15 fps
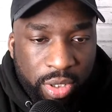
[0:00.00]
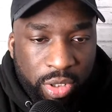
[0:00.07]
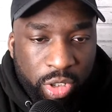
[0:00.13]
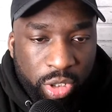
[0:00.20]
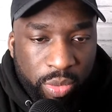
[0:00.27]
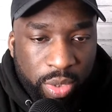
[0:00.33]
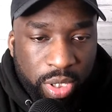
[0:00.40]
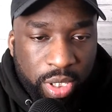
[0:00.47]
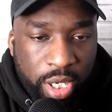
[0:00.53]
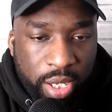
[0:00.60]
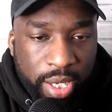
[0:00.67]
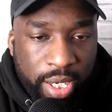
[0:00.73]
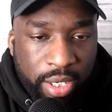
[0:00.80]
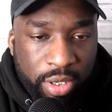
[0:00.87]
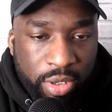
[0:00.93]
Humans
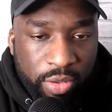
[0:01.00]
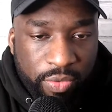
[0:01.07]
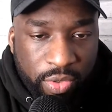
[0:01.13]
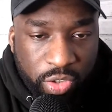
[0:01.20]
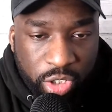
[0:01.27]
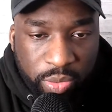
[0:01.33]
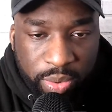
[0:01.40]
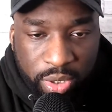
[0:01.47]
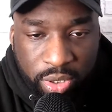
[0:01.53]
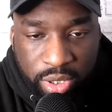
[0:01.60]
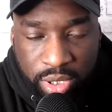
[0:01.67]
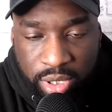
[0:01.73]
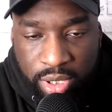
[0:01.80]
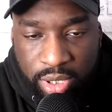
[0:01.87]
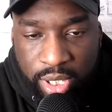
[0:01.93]
start hating another just
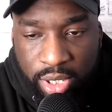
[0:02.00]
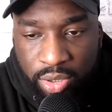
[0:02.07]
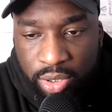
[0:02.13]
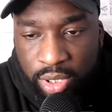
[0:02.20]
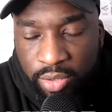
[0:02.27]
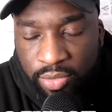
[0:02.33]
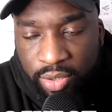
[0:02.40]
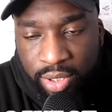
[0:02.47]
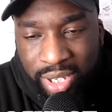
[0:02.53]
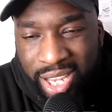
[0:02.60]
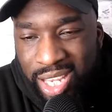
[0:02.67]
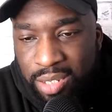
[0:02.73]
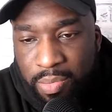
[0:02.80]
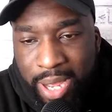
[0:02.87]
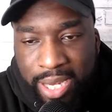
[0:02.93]
because they look different. Yeah,
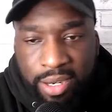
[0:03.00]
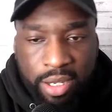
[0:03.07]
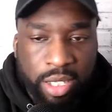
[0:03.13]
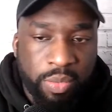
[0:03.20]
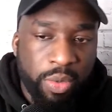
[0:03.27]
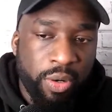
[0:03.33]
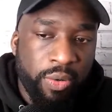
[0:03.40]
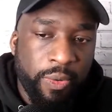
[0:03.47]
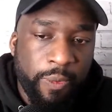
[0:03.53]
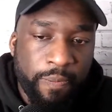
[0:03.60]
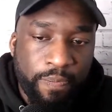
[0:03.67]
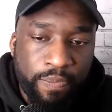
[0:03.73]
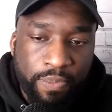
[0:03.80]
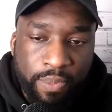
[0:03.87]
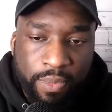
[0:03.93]
it's madness, bro.
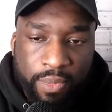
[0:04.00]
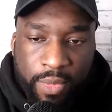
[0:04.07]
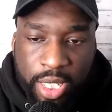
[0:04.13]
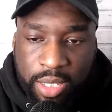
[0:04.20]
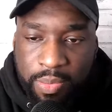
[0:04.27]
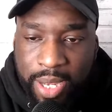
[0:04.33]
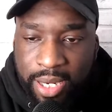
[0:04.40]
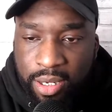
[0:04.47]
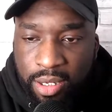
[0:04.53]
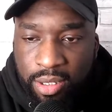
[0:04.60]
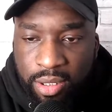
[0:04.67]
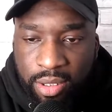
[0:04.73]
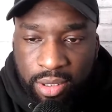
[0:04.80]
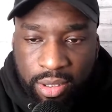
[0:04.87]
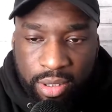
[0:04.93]
It's
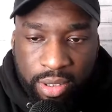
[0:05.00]
madness.